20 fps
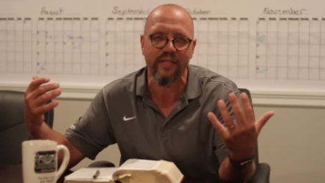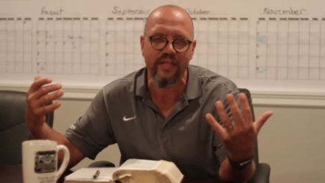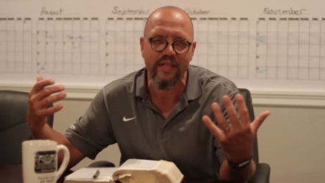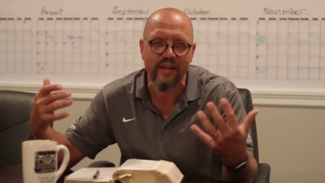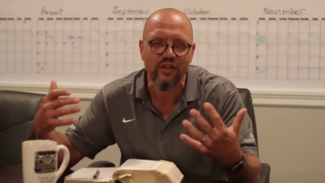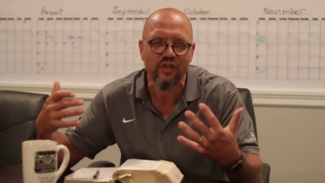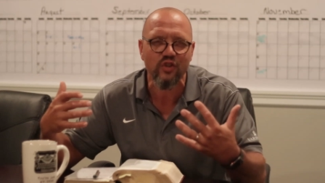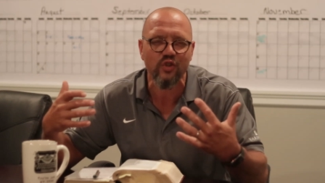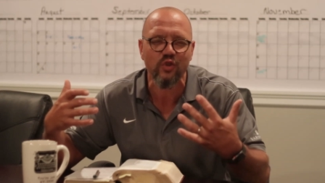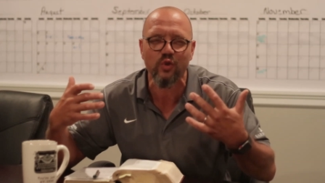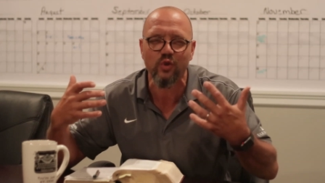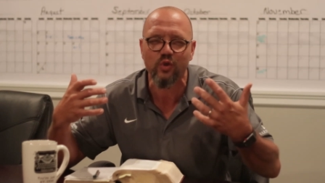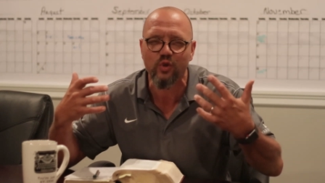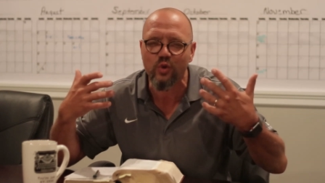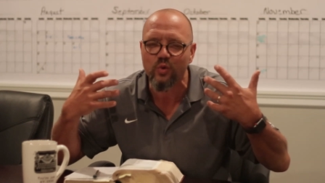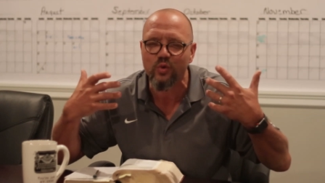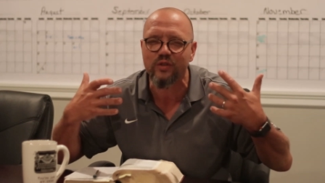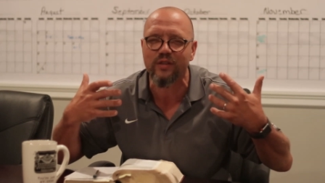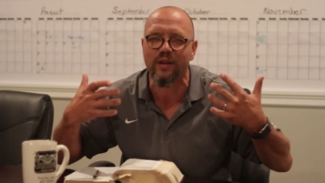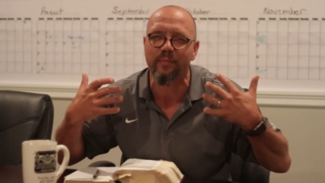this should
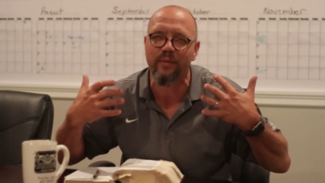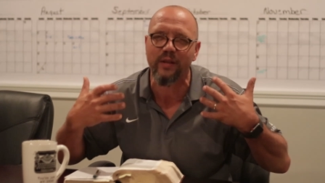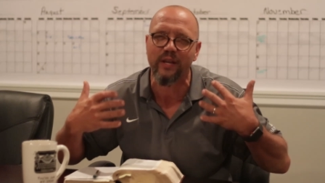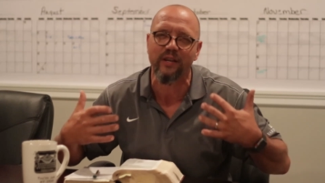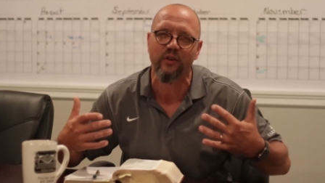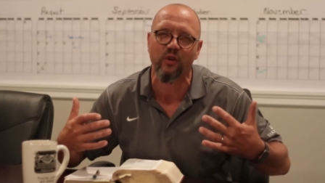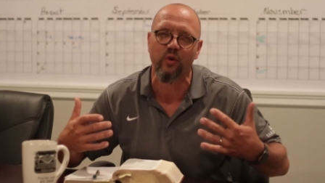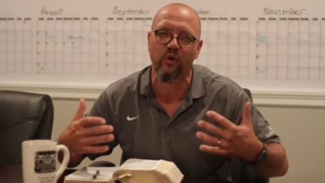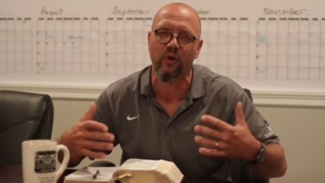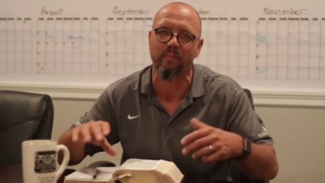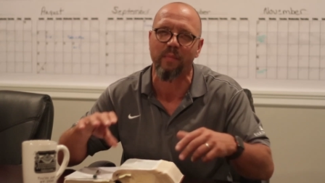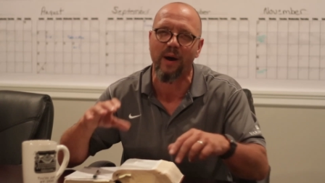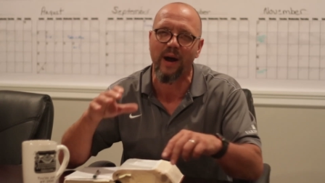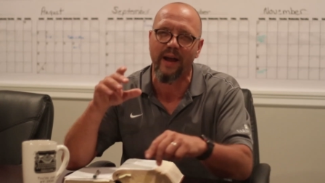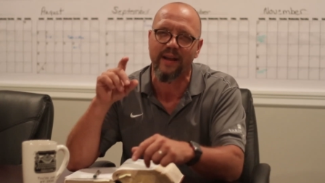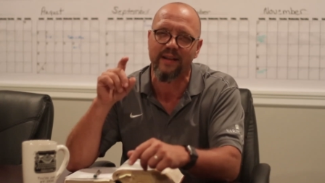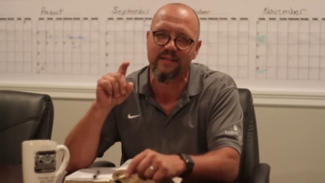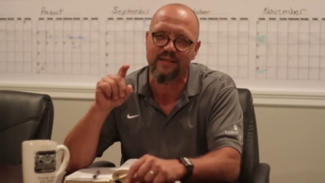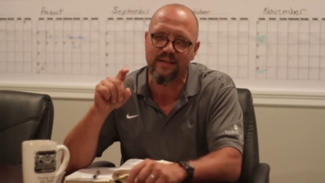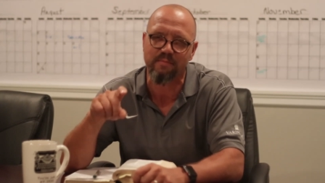do something to our
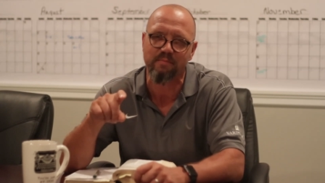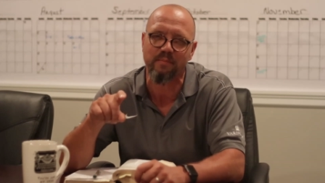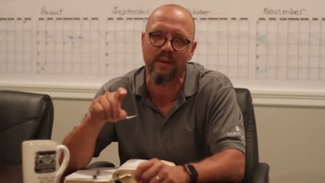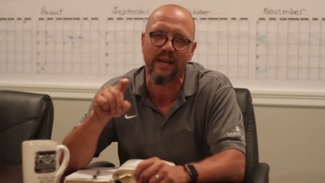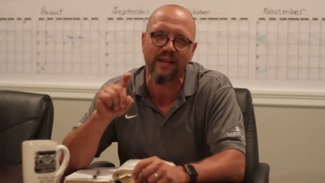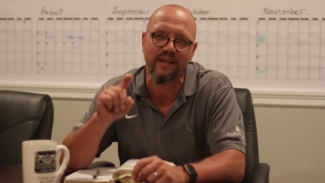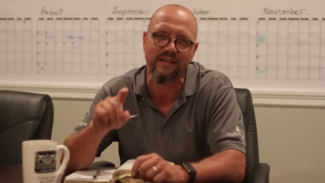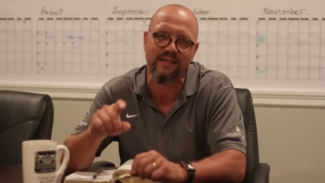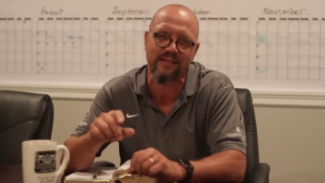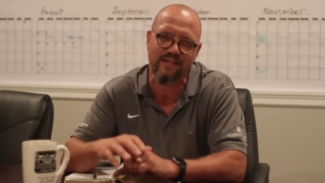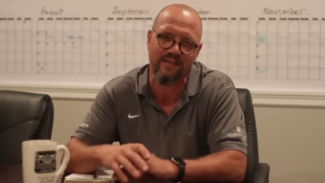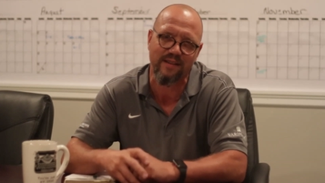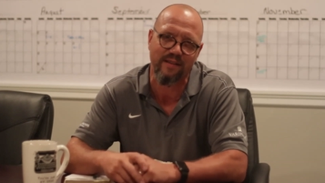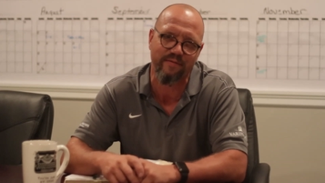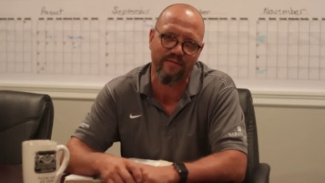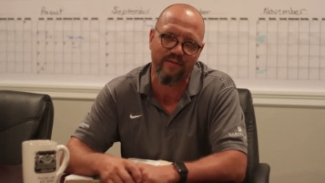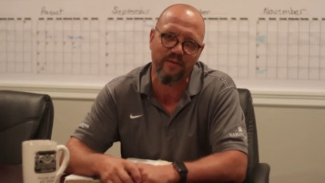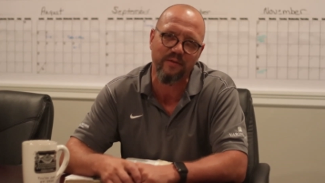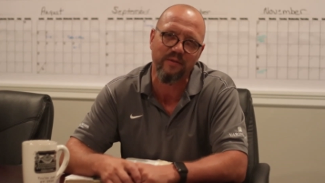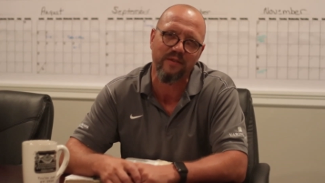minds and make us
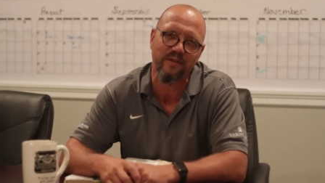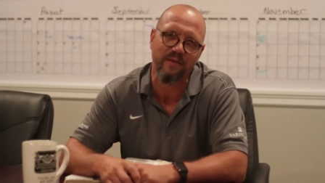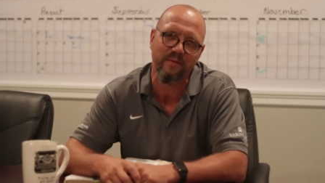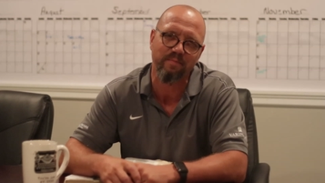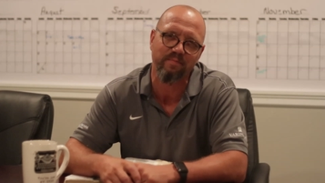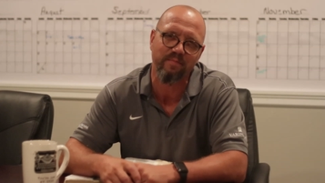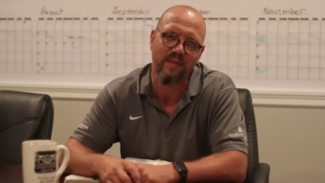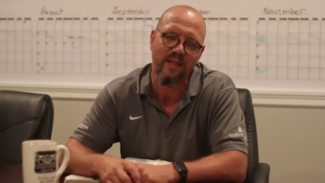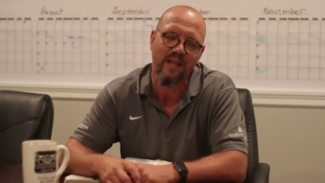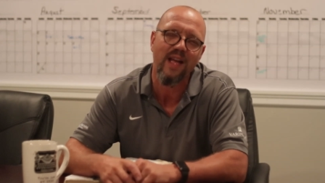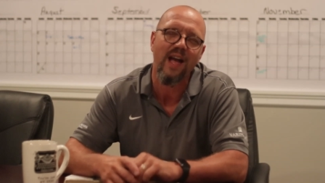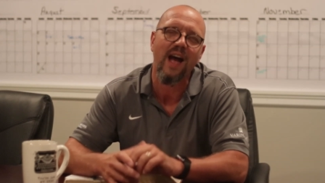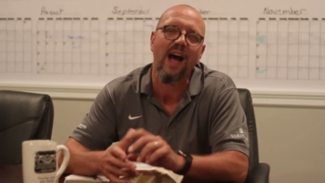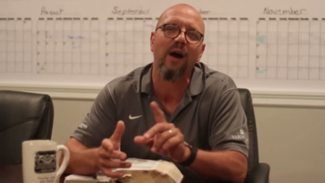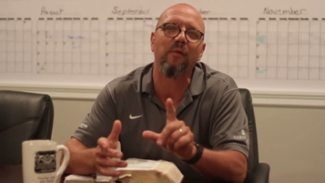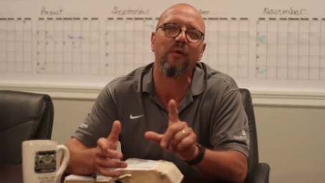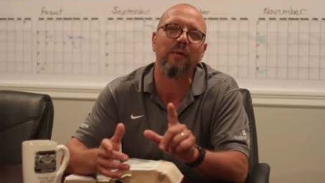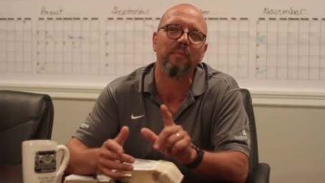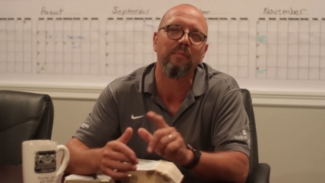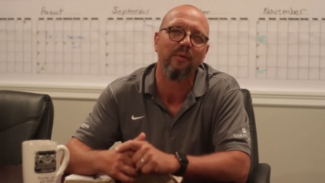different.
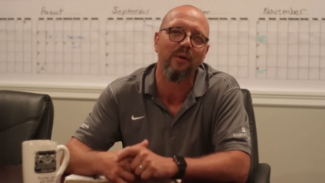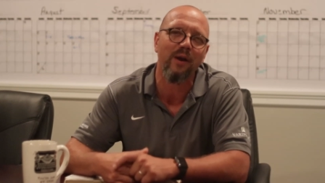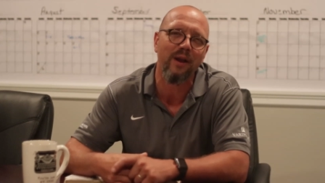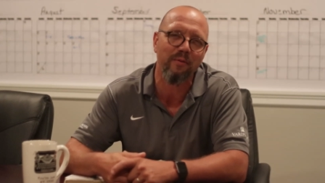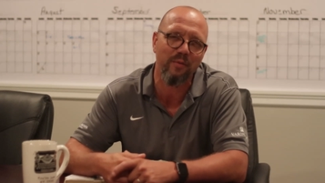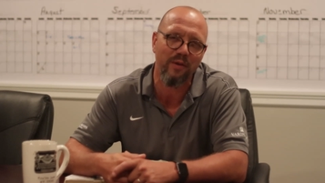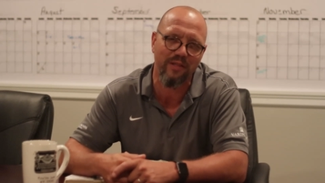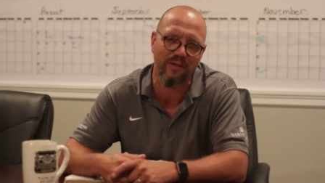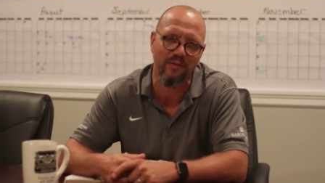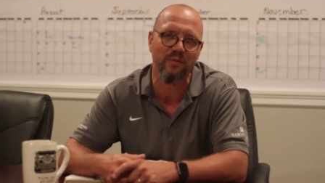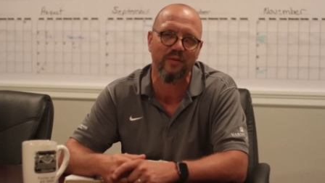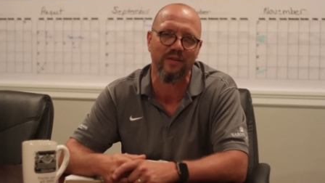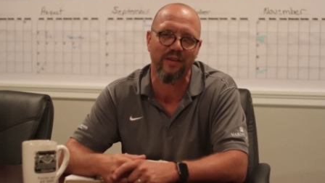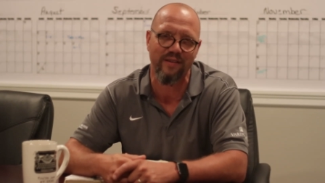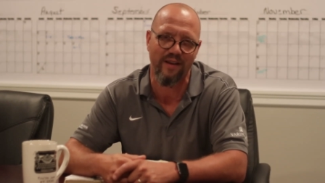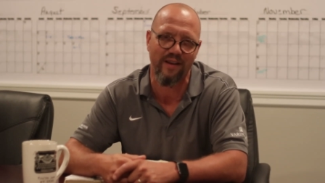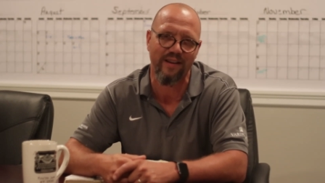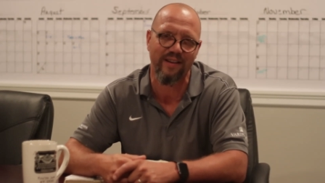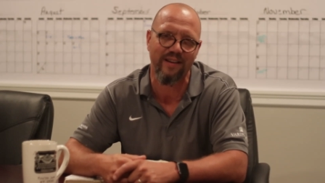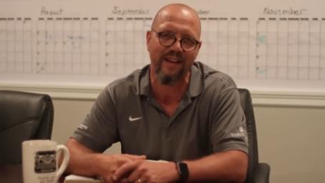I want to pray with you
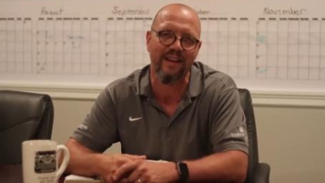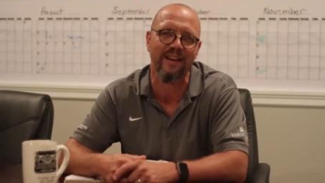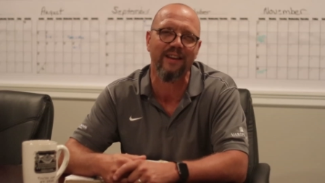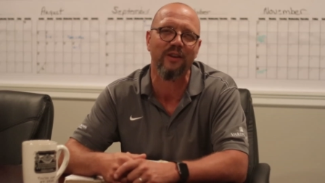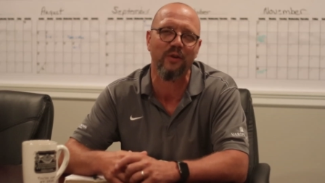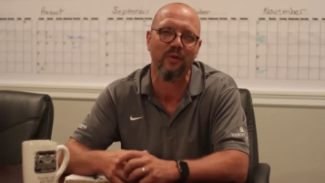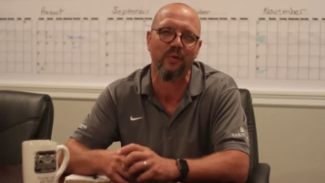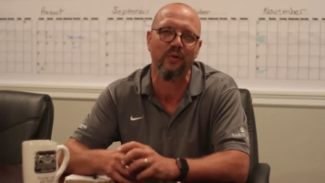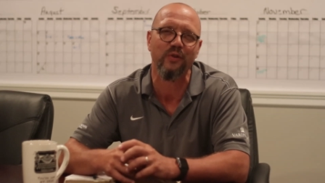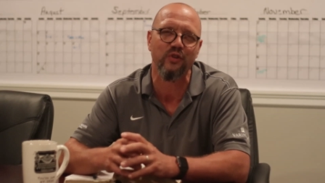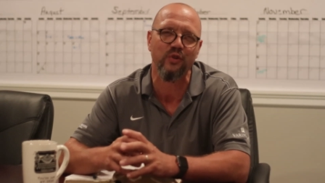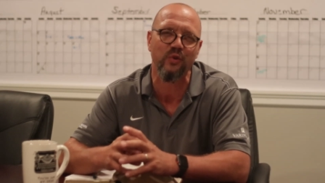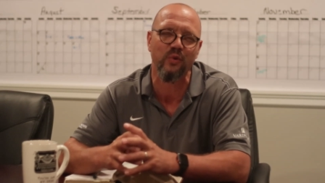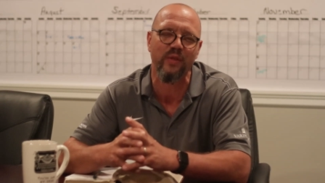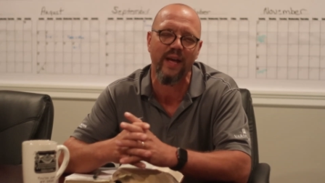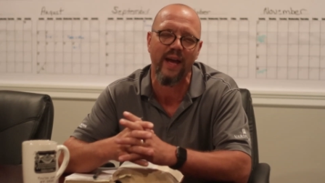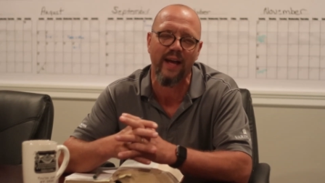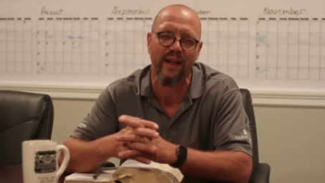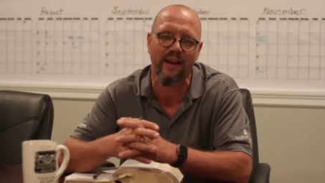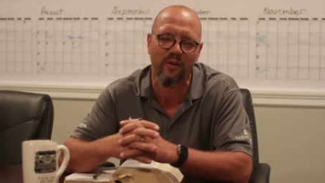tonight and encourage you
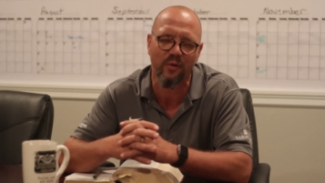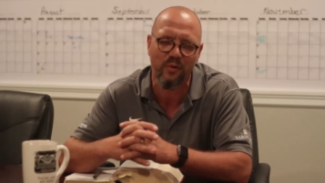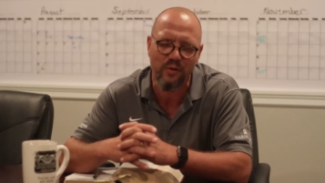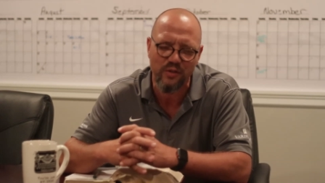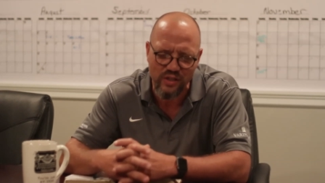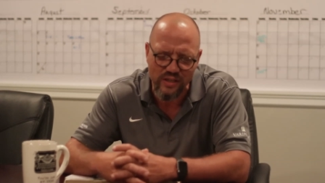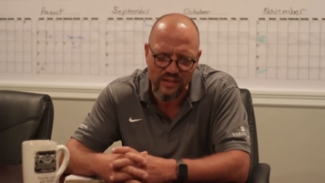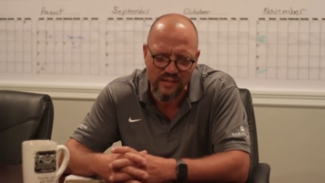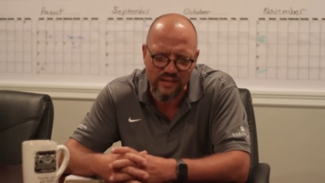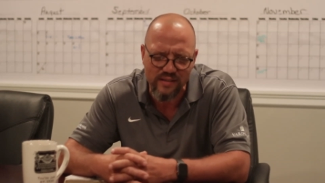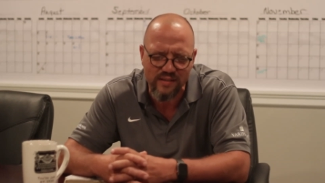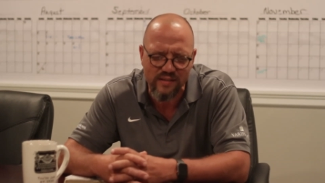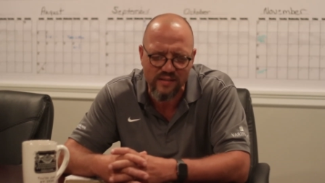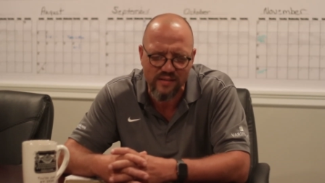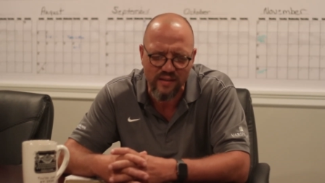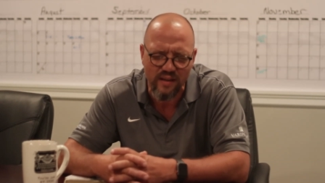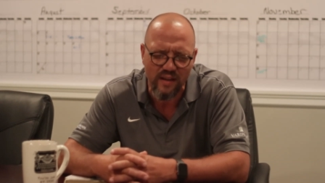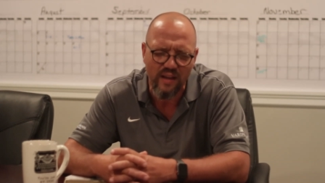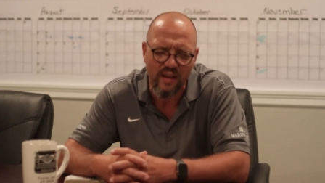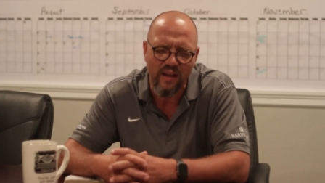in that. Lord
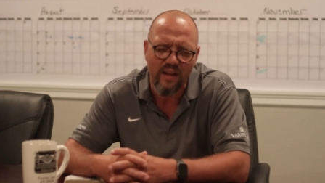Jesus,